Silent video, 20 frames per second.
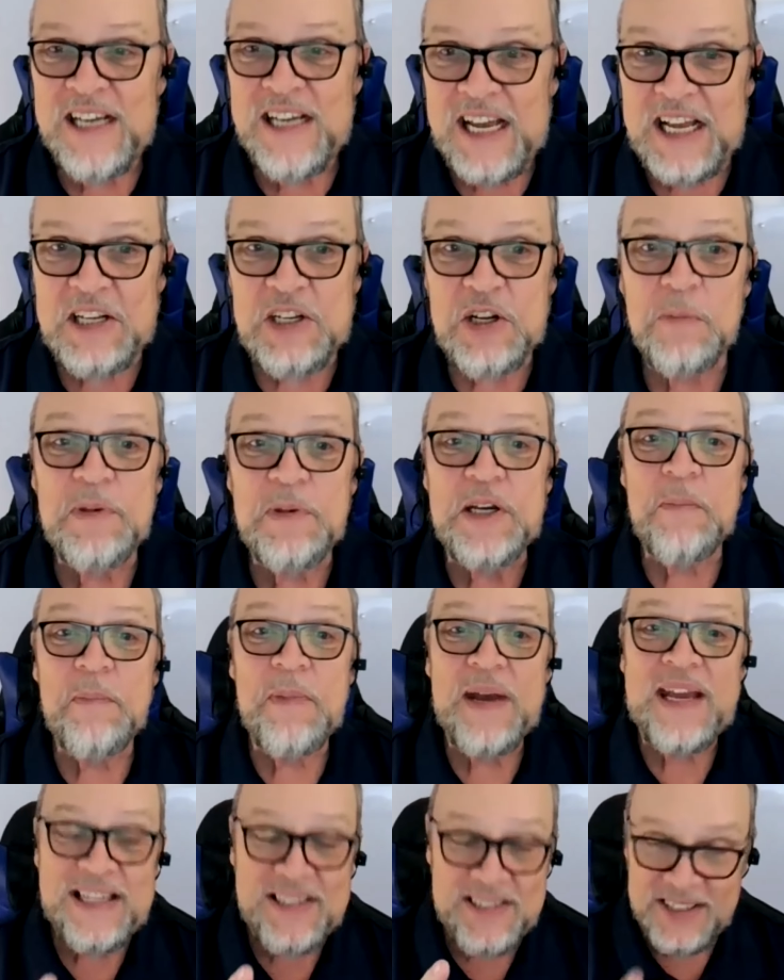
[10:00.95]
And you'll be
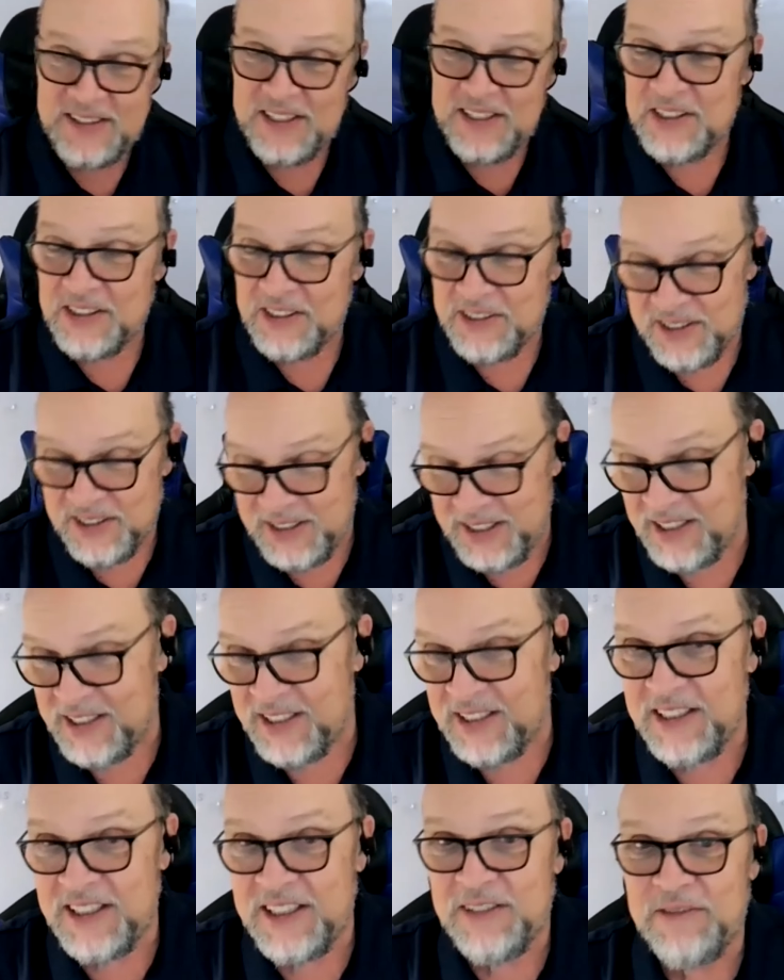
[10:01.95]
amazed at the clarity it
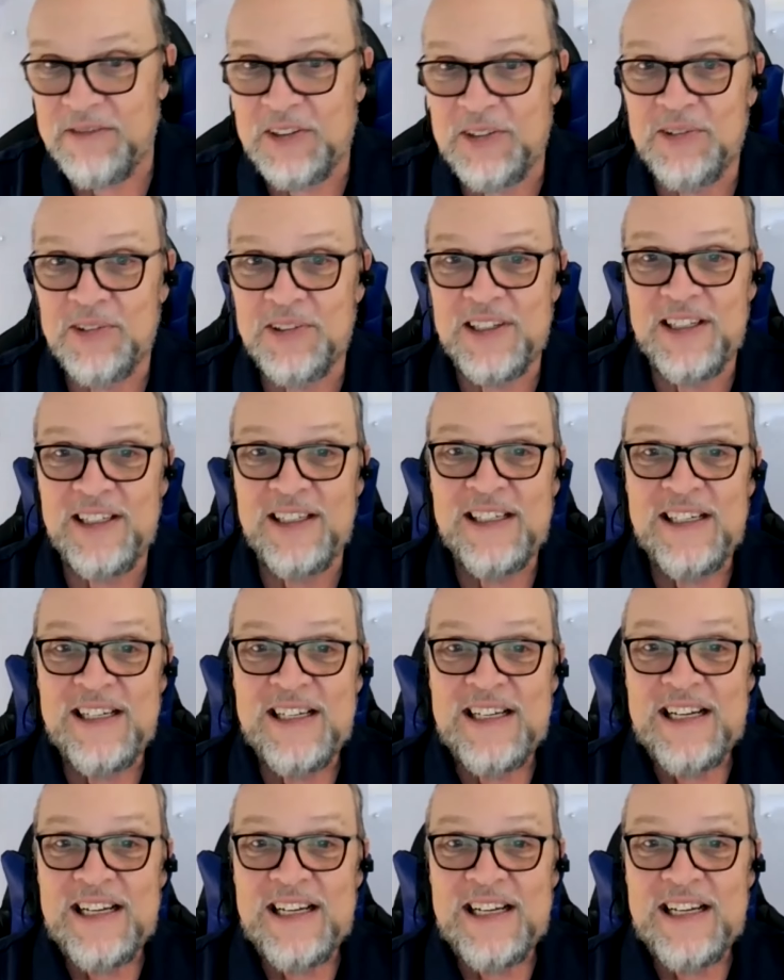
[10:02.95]
can give you. Okay.